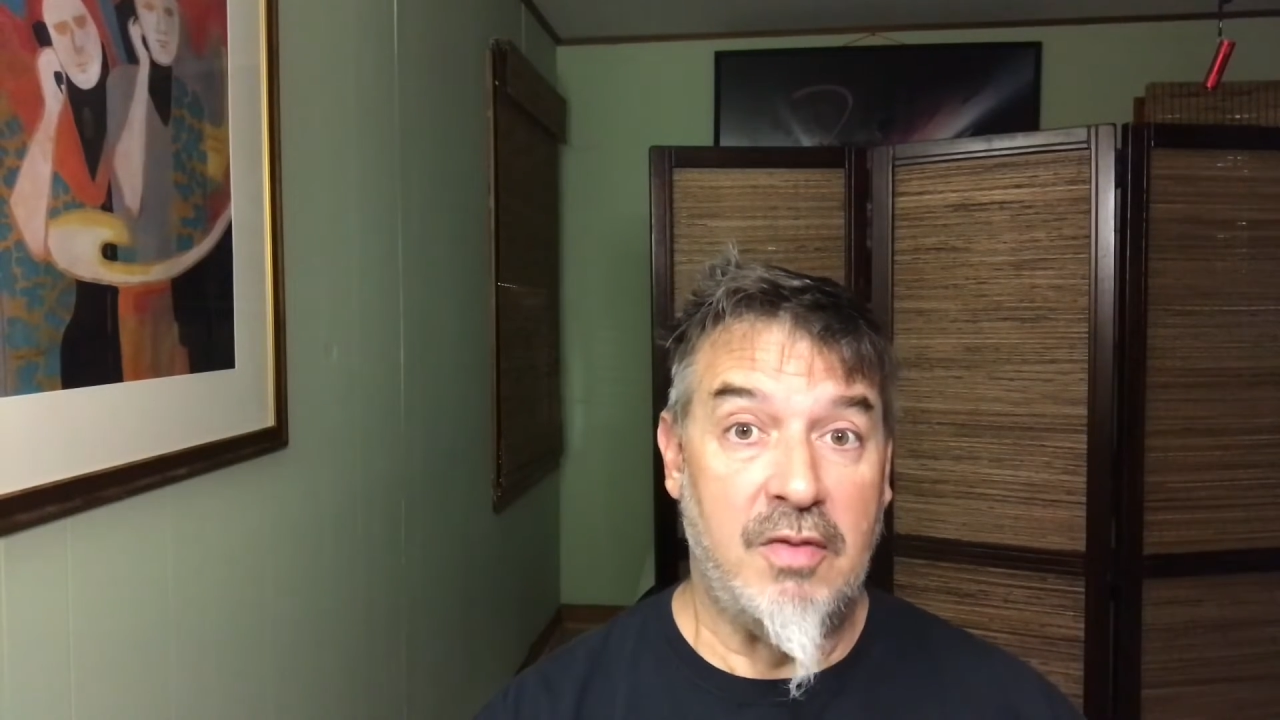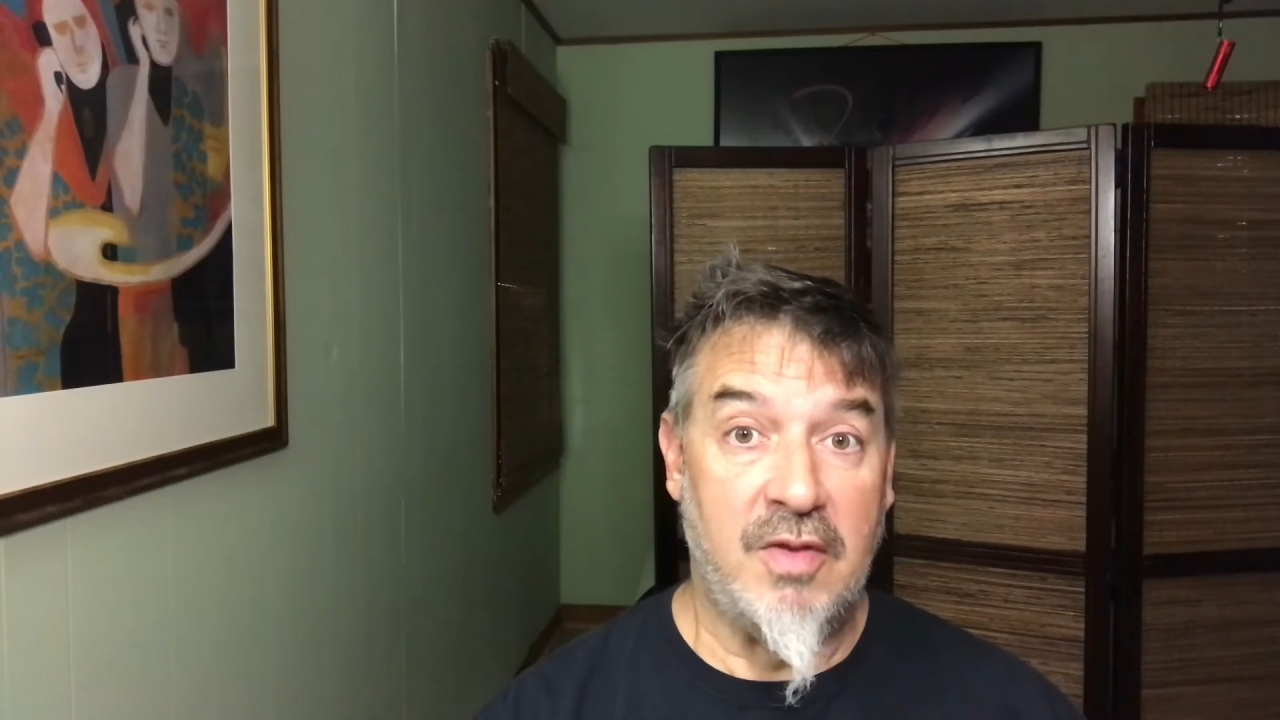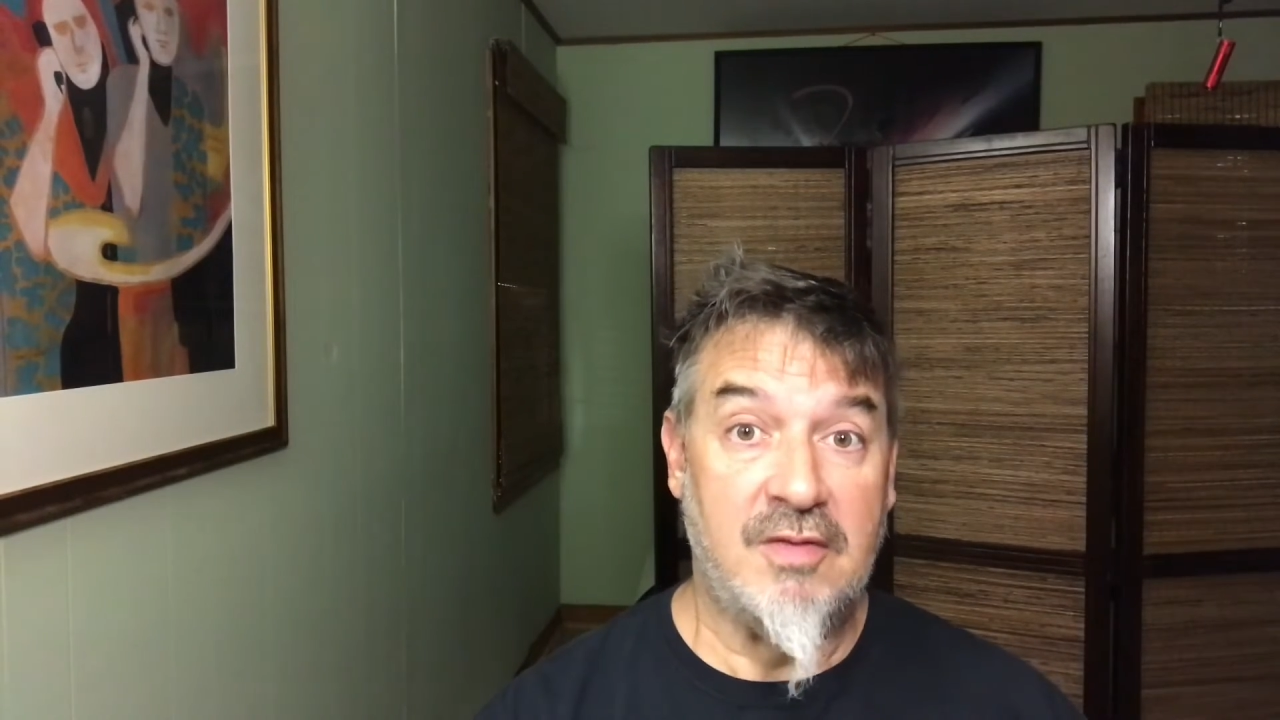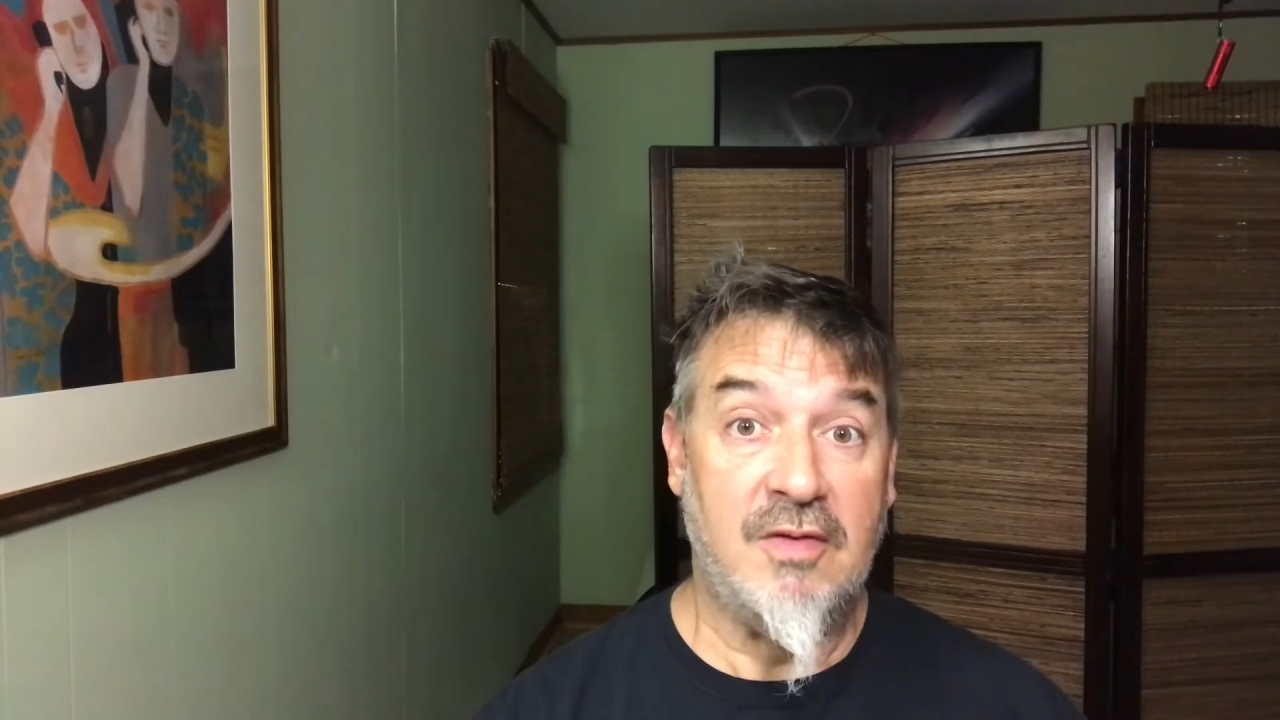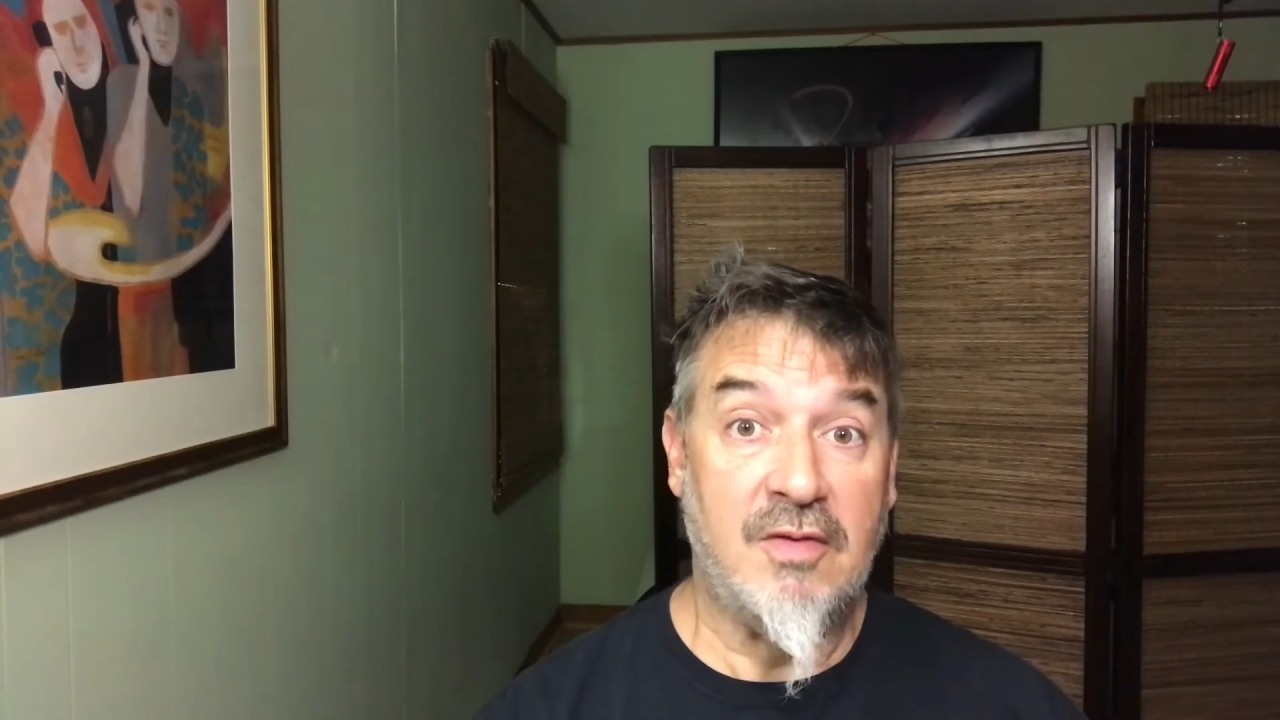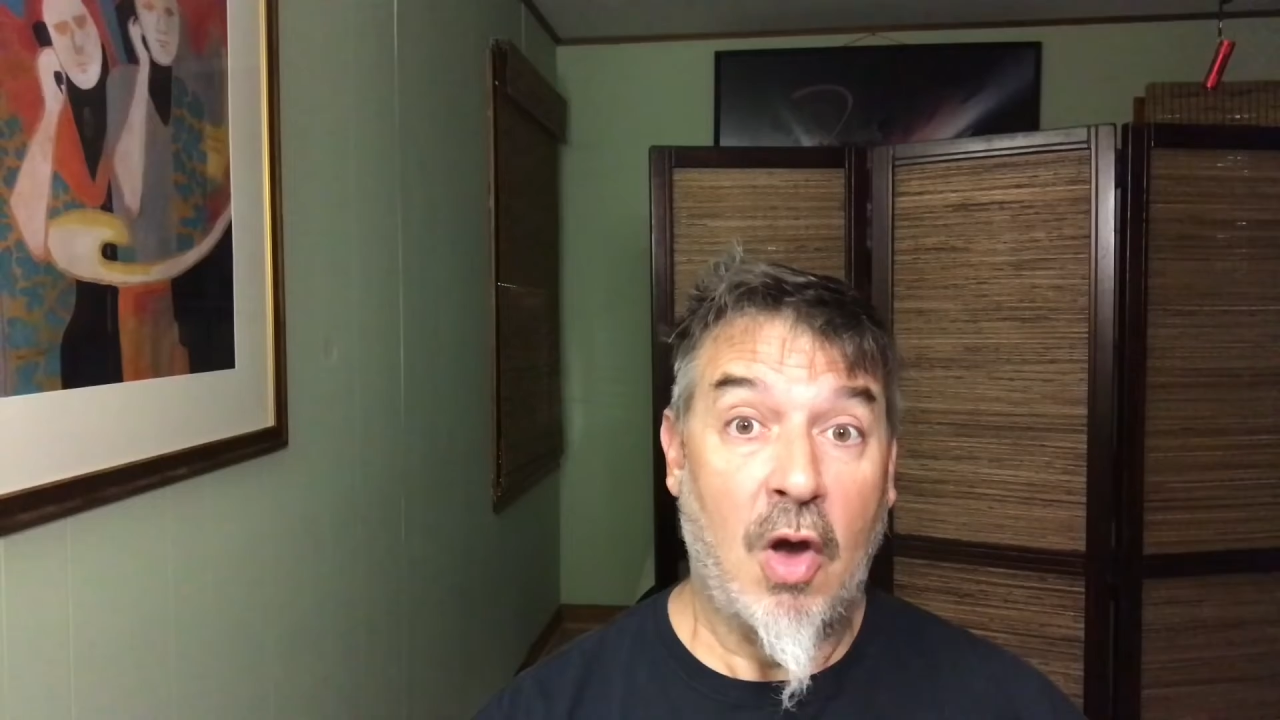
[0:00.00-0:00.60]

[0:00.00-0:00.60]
This is